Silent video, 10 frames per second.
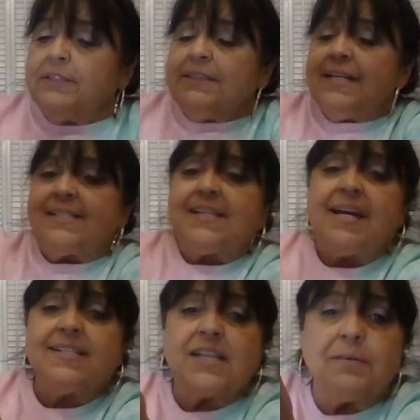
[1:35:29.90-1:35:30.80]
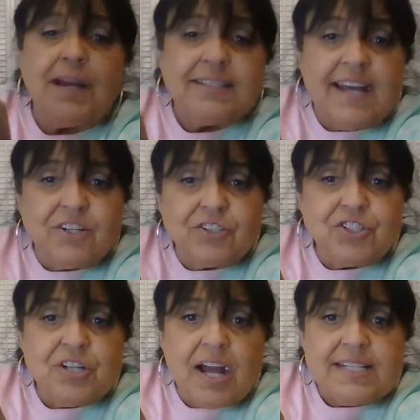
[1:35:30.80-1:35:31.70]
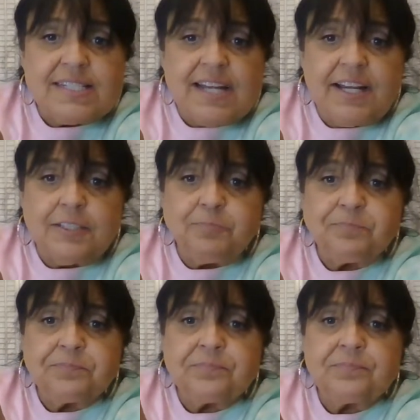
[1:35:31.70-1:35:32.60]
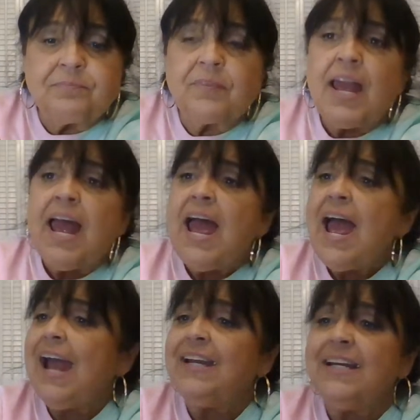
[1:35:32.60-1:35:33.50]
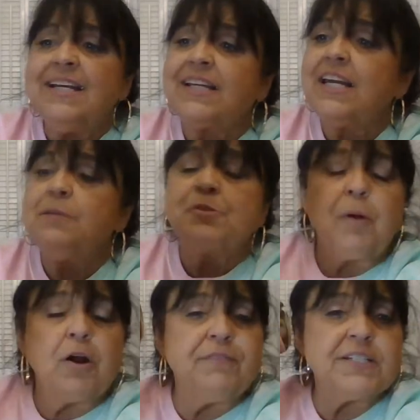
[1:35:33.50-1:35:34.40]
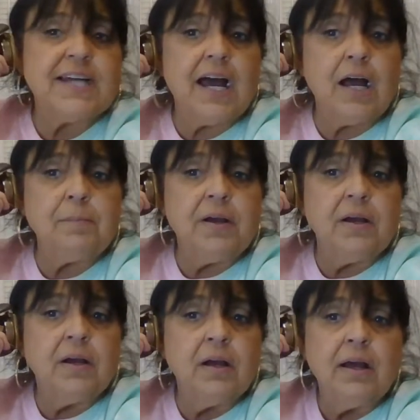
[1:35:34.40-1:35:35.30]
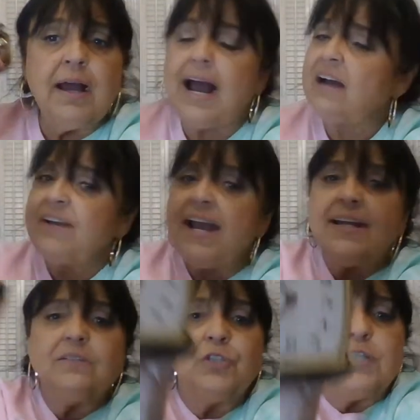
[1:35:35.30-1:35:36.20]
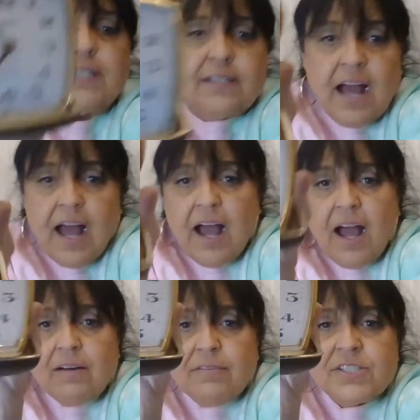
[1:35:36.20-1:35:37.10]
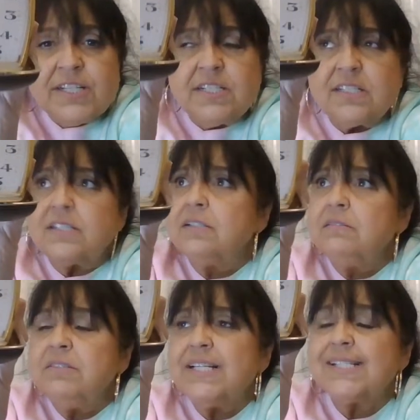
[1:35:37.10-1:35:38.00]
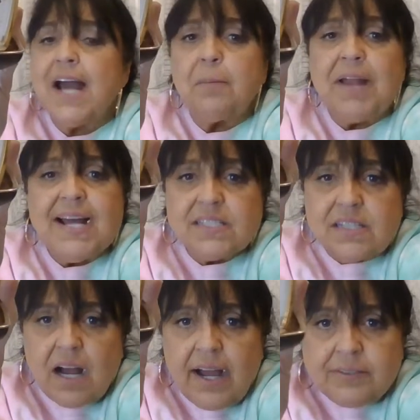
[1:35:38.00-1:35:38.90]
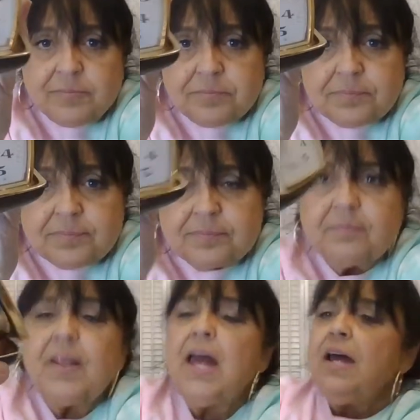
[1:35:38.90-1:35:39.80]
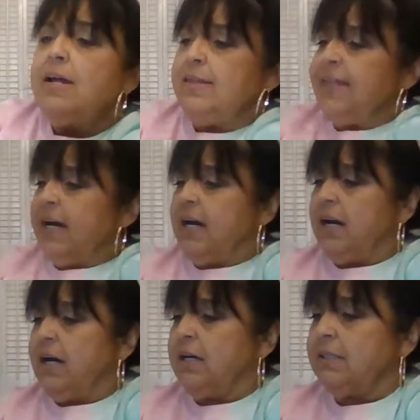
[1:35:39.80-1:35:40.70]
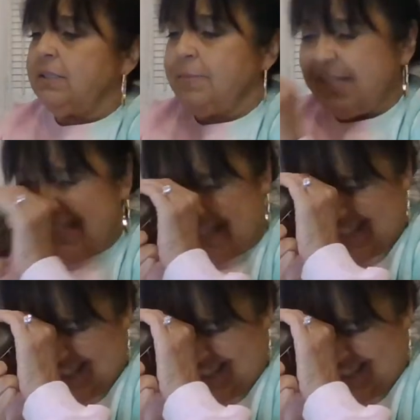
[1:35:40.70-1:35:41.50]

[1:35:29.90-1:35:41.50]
it stands up like that on your nightstand, and it keeps perfect time. I've had it running since this time last night. Let me see.